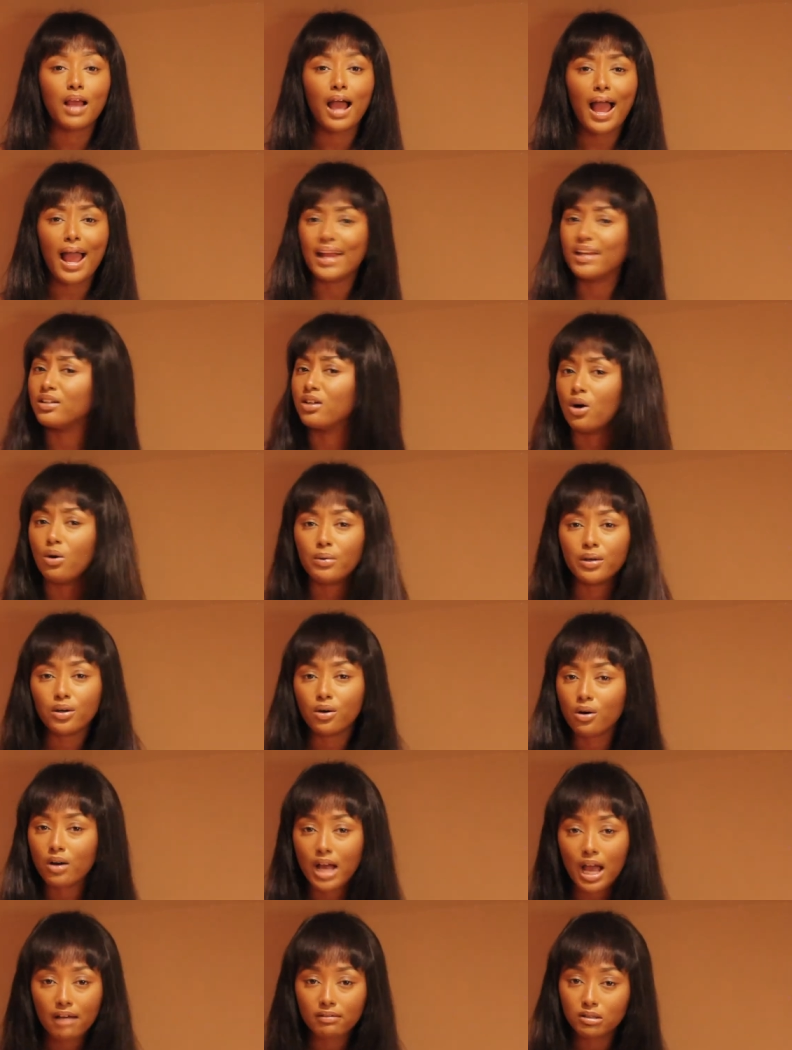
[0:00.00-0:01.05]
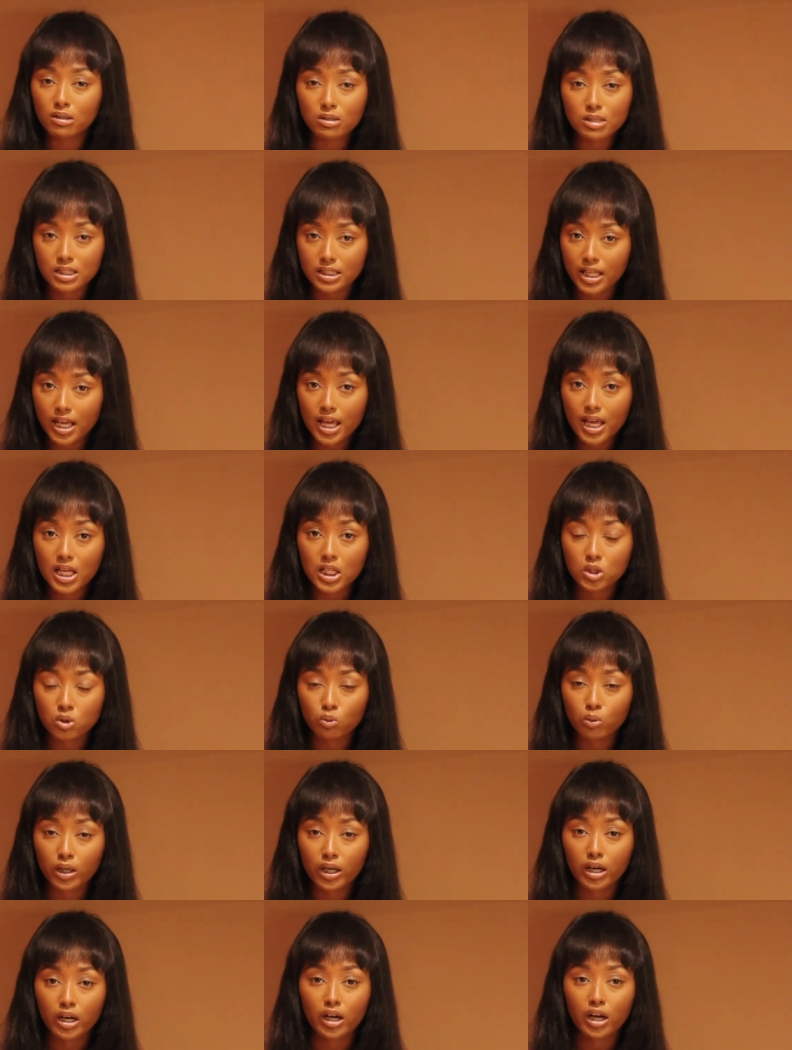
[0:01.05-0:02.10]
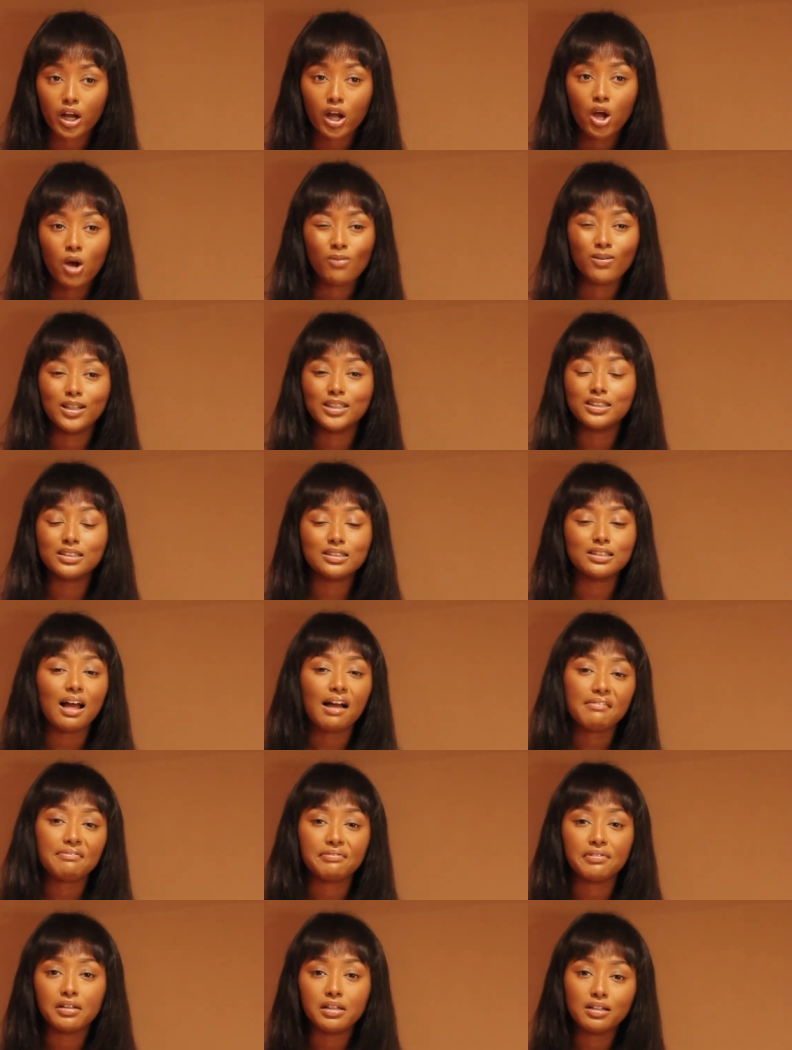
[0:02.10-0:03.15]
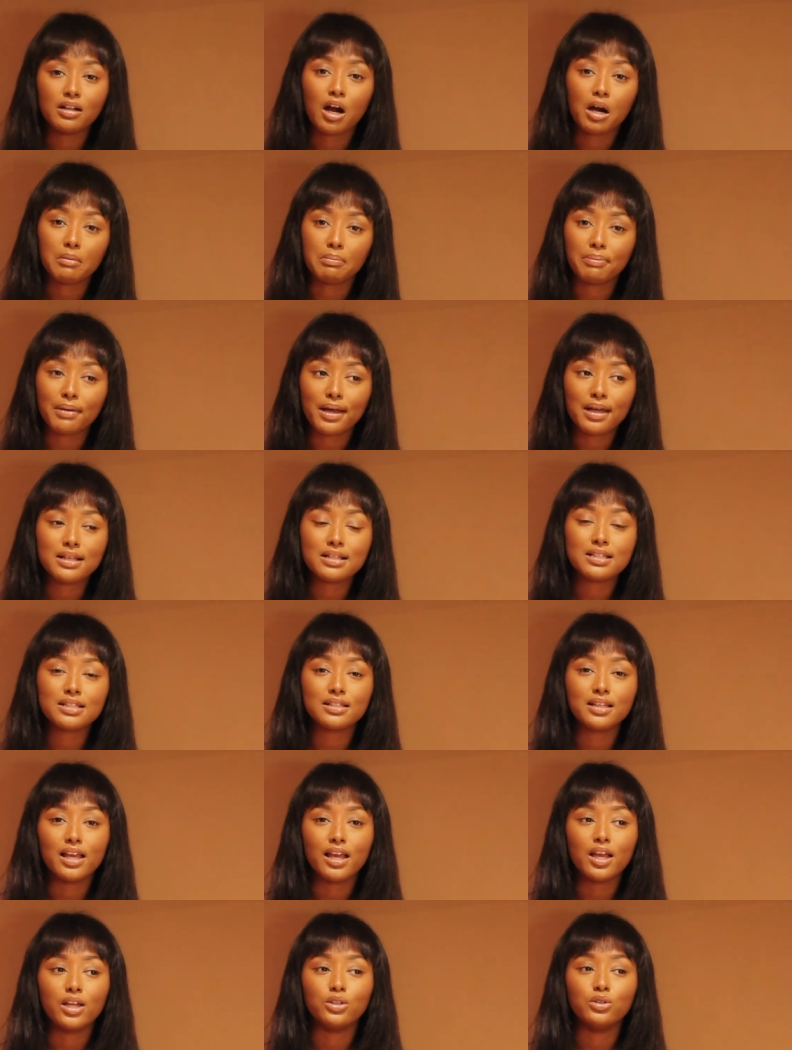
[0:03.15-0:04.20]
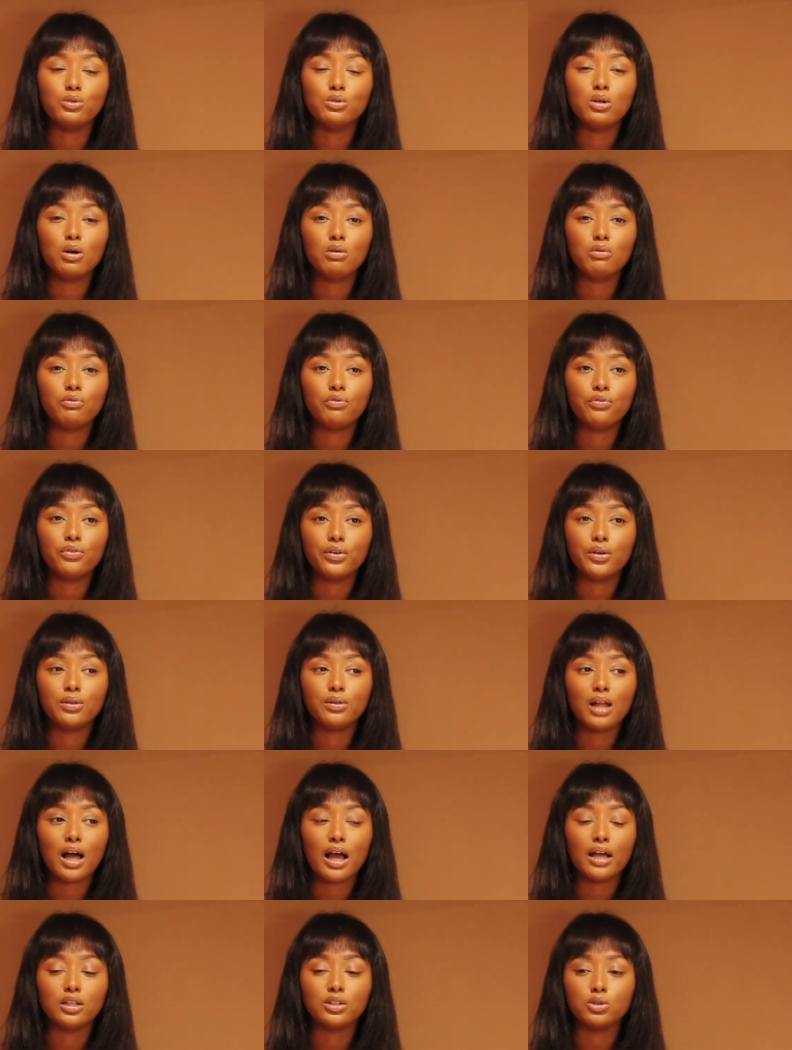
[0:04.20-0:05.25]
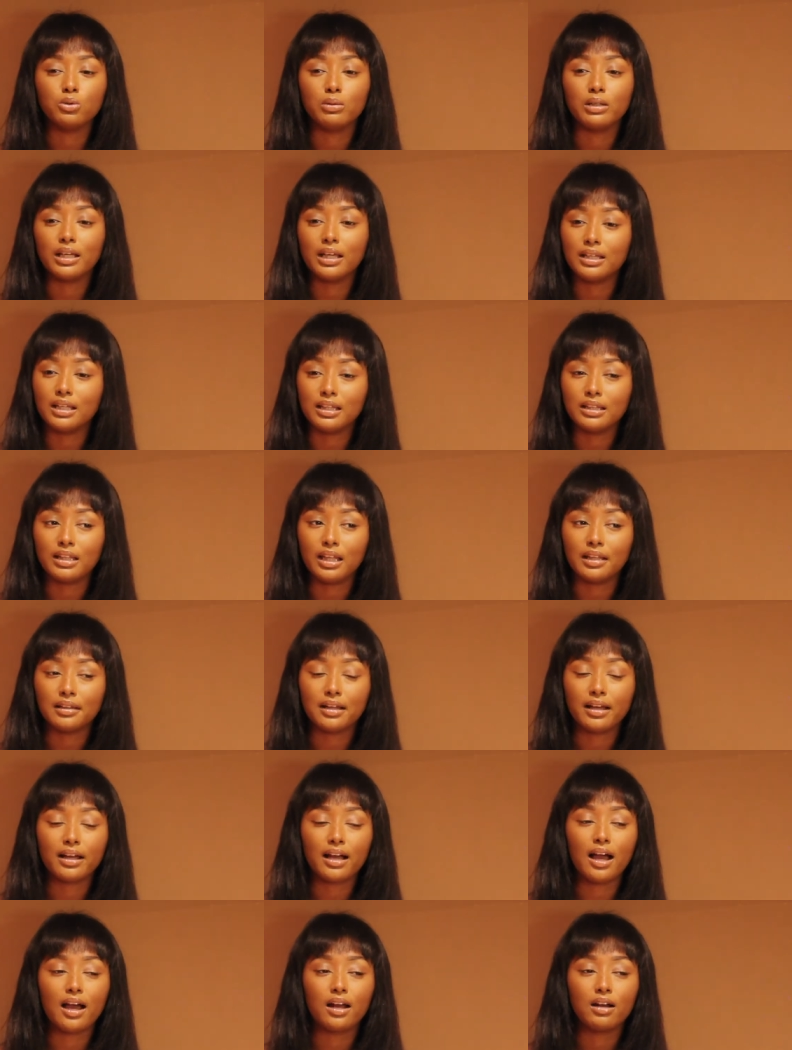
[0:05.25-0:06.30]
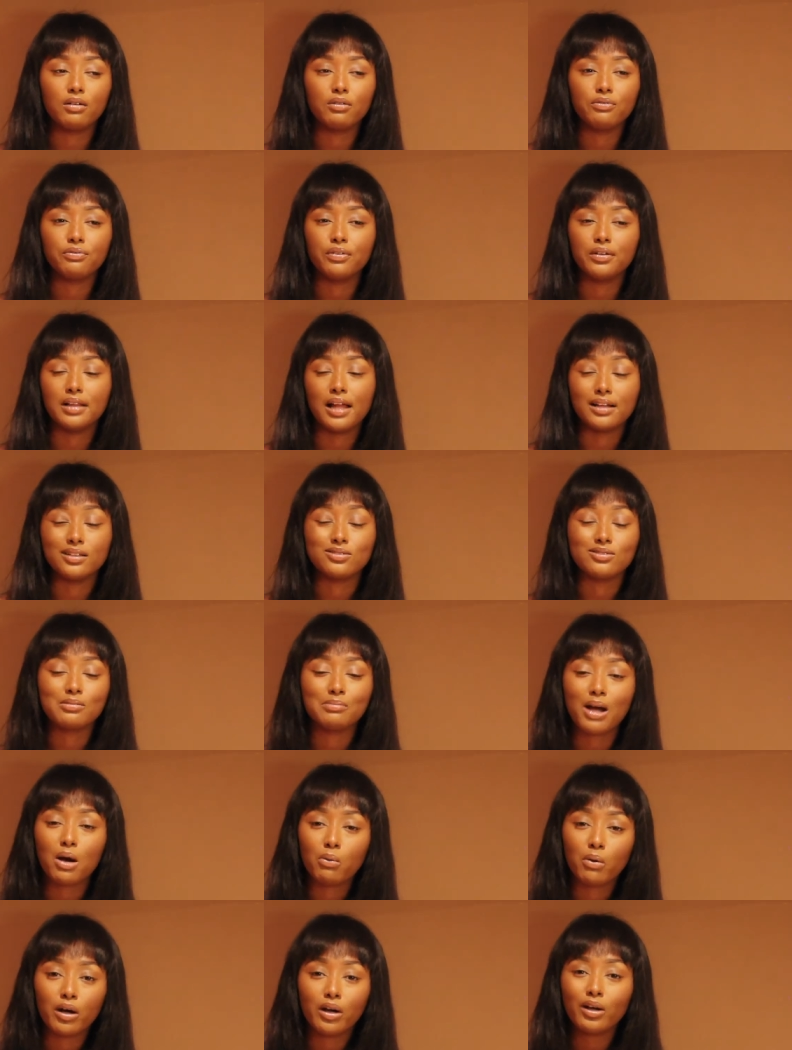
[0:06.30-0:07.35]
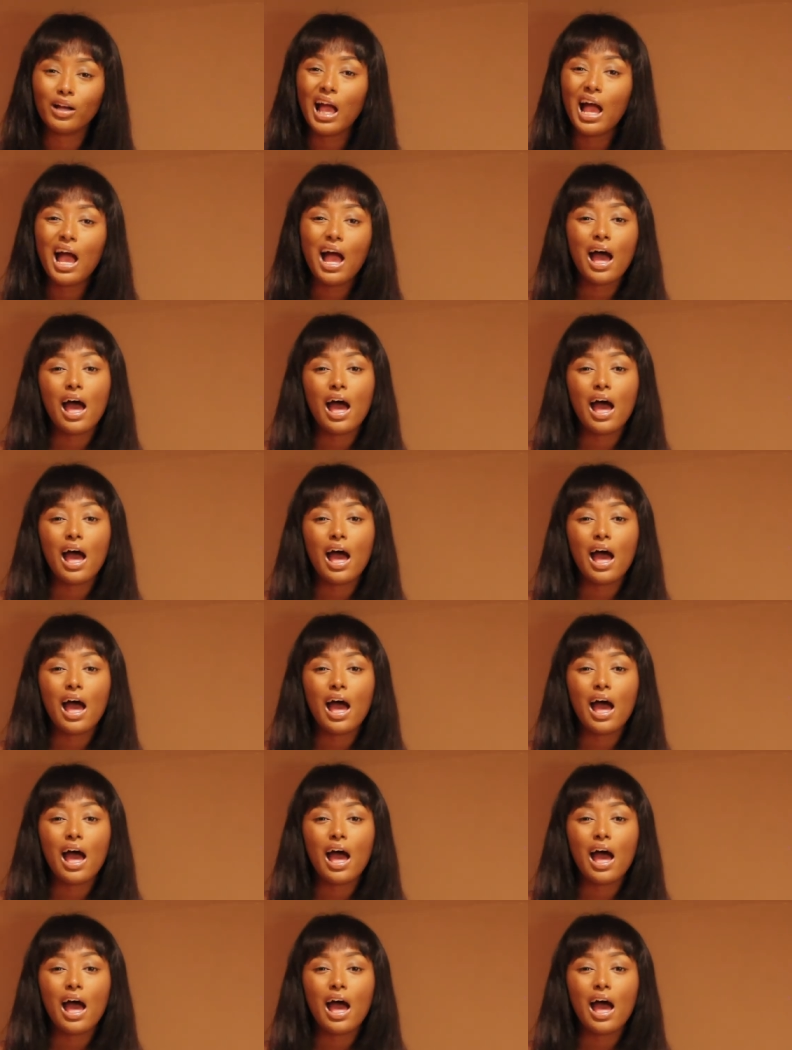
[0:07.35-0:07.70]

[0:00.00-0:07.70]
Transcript: I know we all have those days where we're just not feeling our best and you don't feel like doing anything. Like I don't feel like doing my work.